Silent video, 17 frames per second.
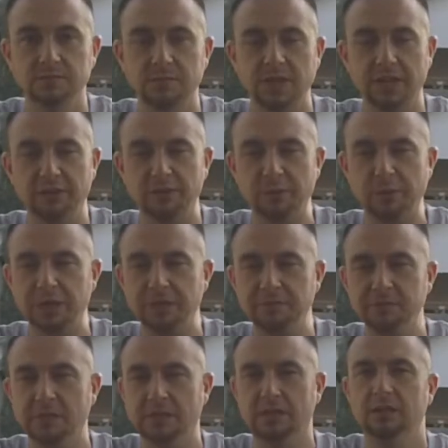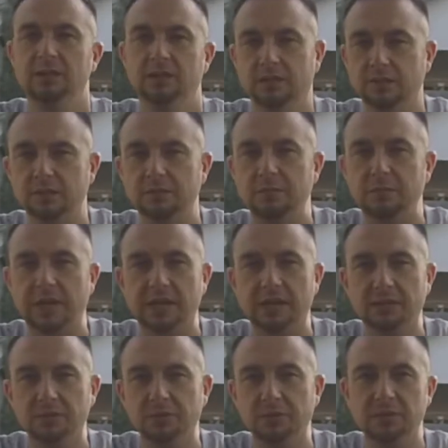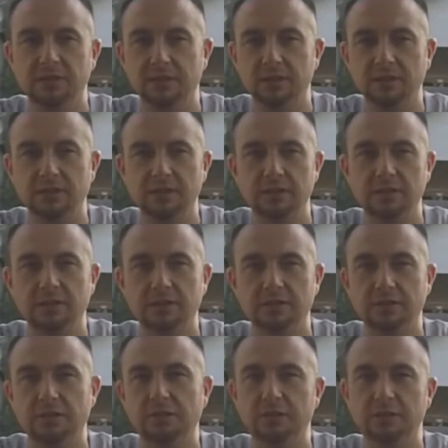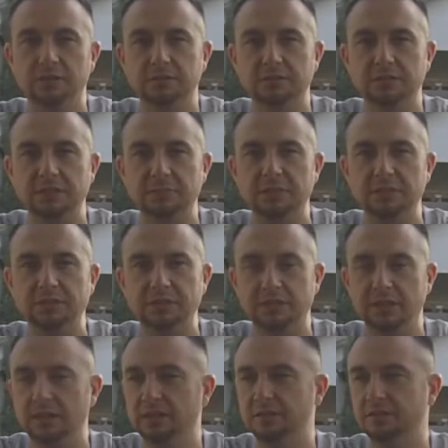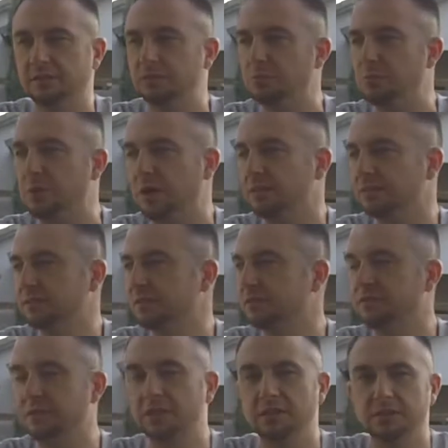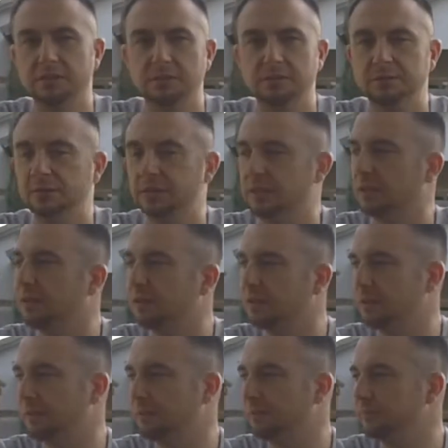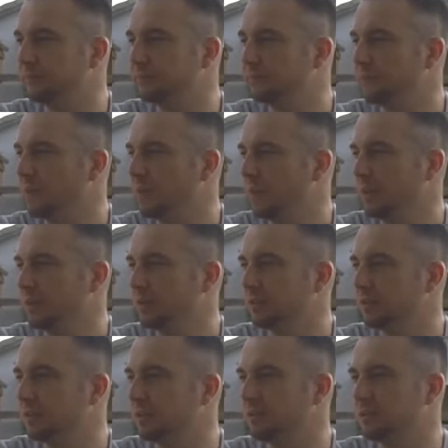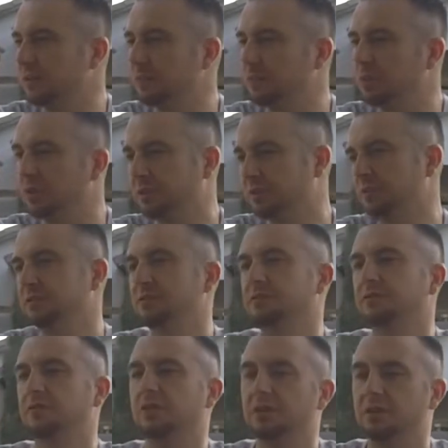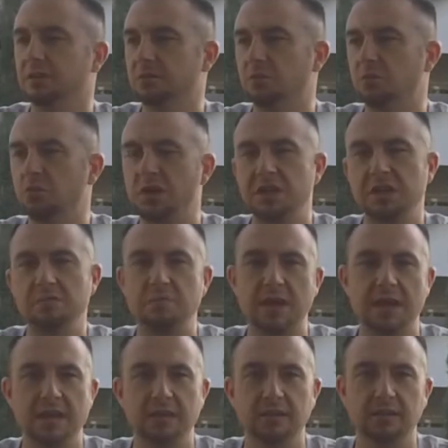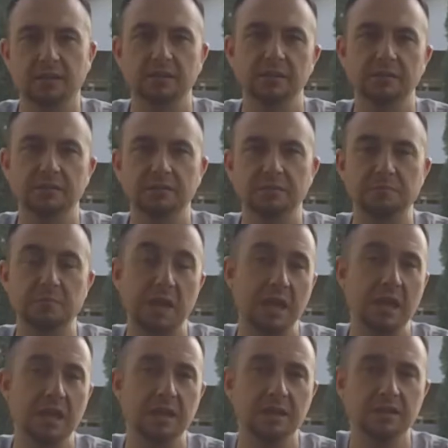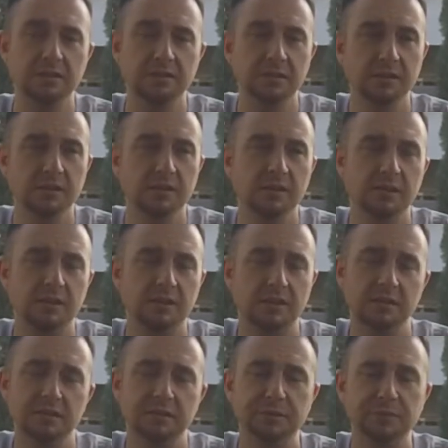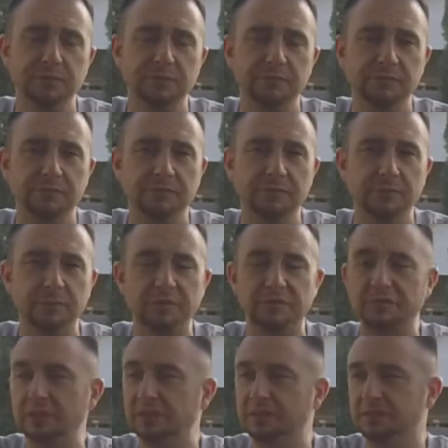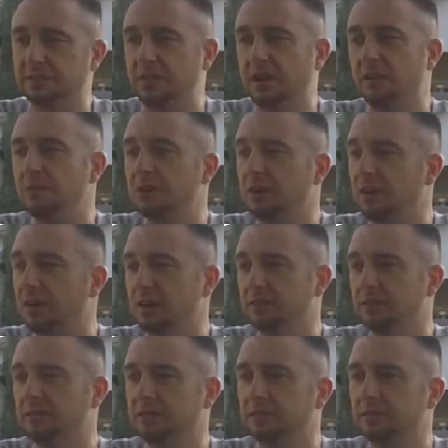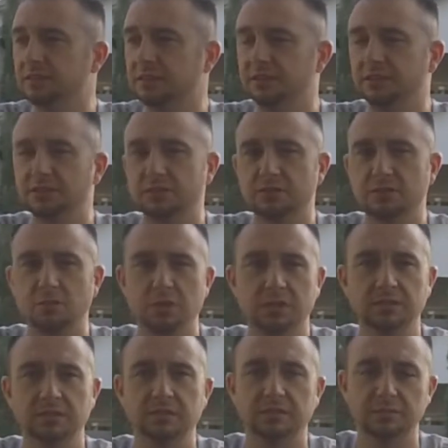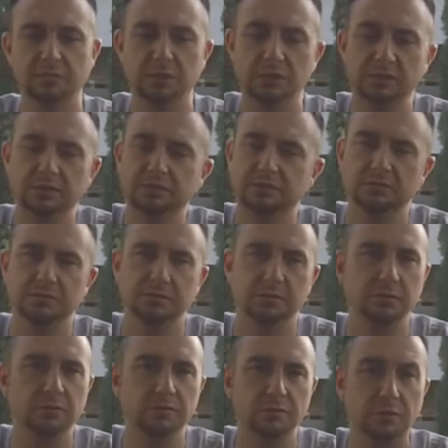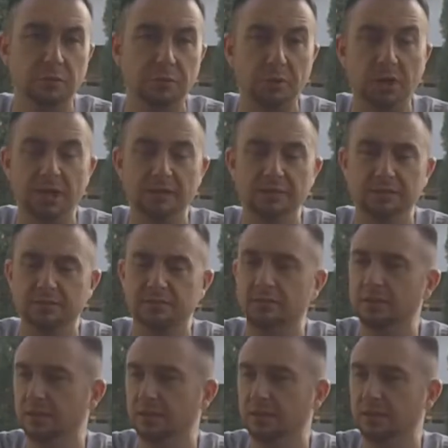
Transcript: Hey everybody, I'm back with another CBCS unboxing video. These are books from way back in May from the Phoenix Comicon. I sent in 26 books, 2 of them were pressed.